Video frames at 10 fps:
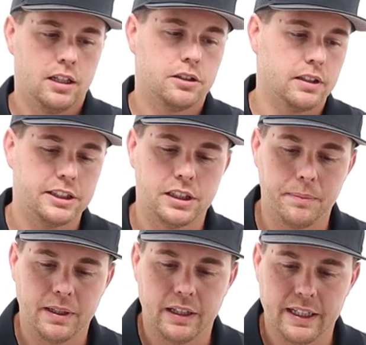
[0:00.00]
So let's
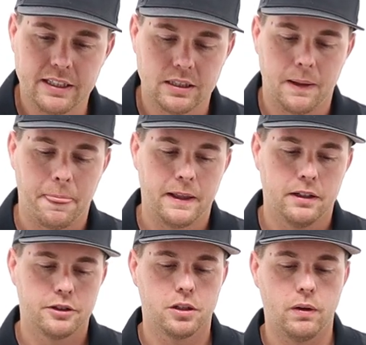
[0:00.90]
jump into this.
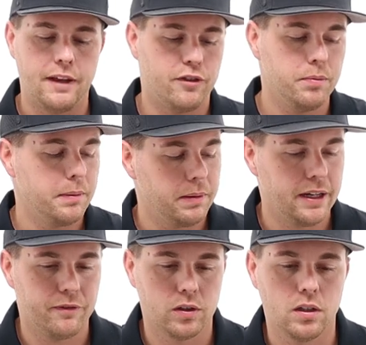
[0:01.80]
So if you've been
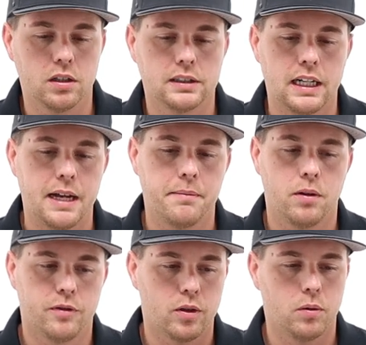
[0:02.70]
playing for a long time
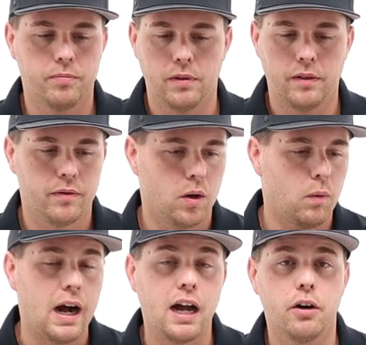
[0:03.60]
or for a, a
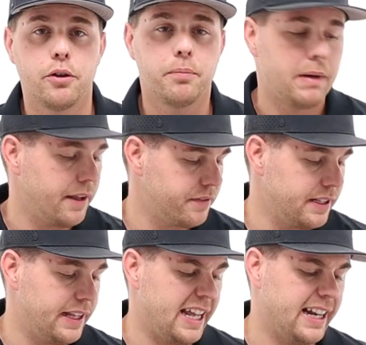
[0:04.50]
while, you may have
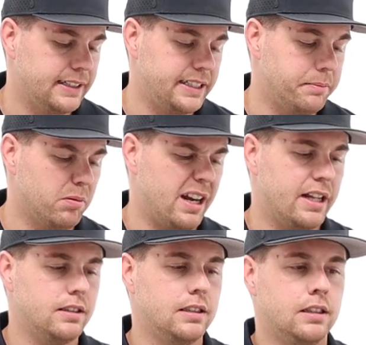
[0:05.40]
seen the NXE
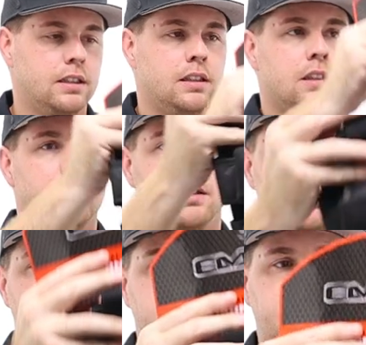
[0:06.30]
brand.
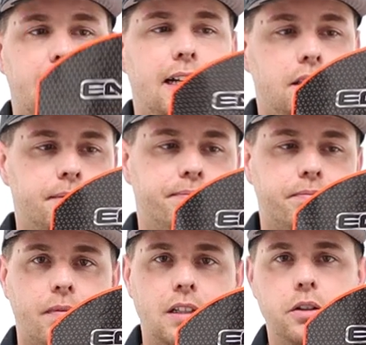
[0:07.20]
Looks like that.
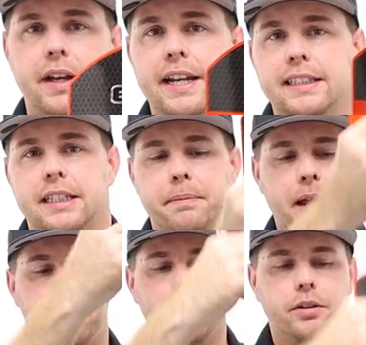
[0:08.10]
So NXE
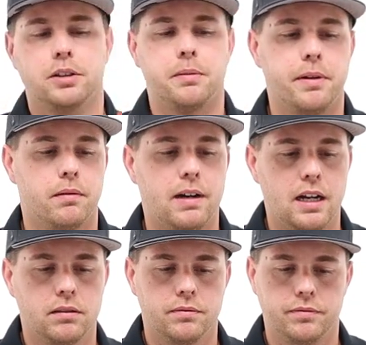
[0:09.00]
paintball used to be
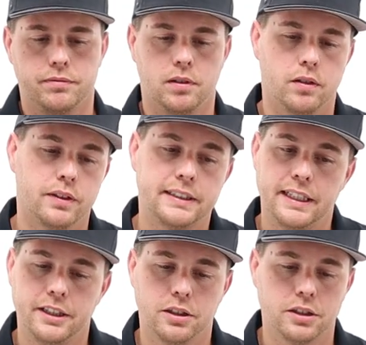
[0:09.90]
around over
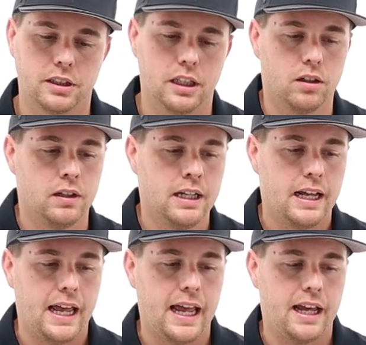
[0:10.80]
10 years ago,
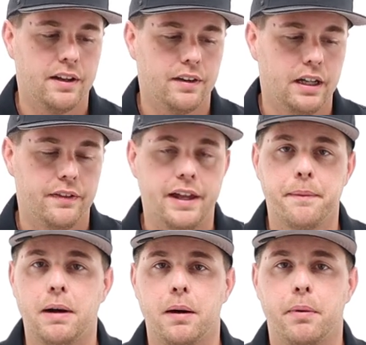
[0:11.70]
and uh, the
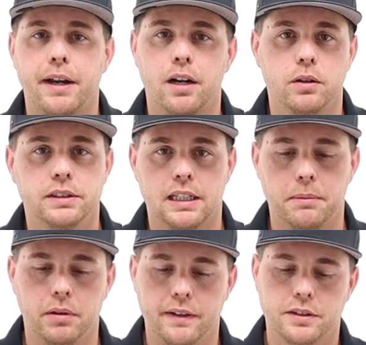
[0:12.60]
Empire brand owns it, I
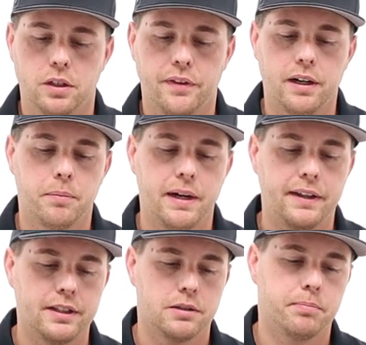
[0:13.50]
believe. So they're
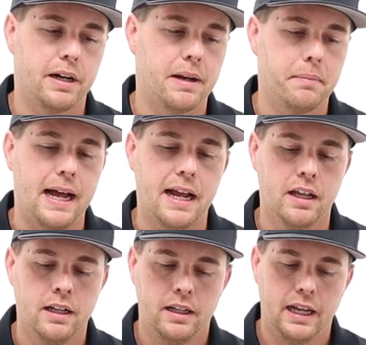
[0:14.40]
bringing this brand
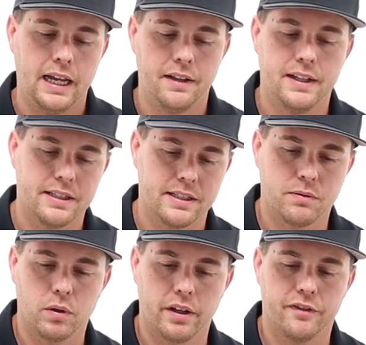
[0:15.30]
back and this is
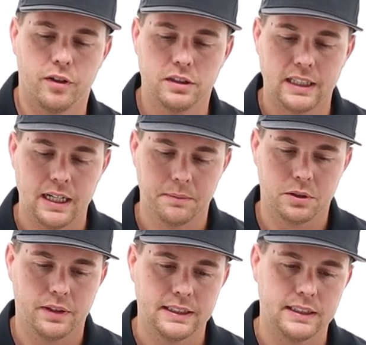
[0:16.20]
one of their first items.
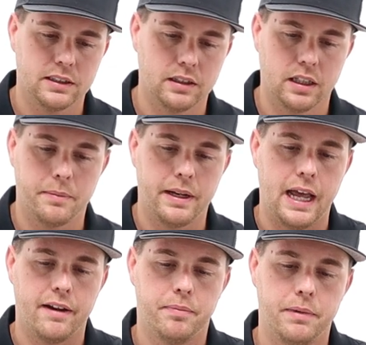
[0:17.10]
So this is going to be
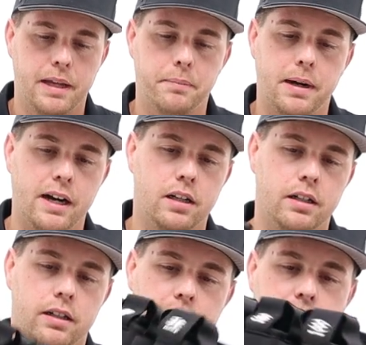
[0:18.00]
a
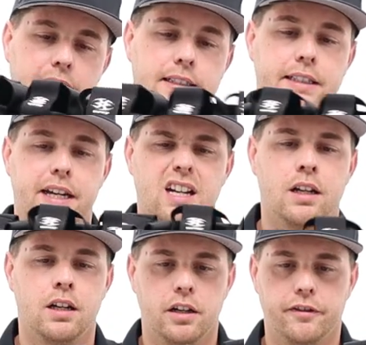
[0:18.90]
Empire NXE
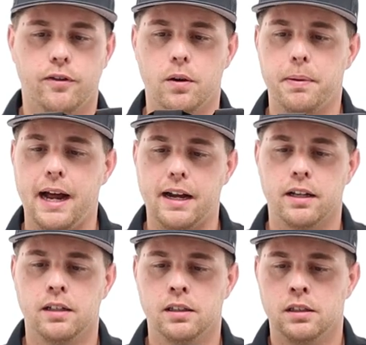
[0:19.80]
four pack.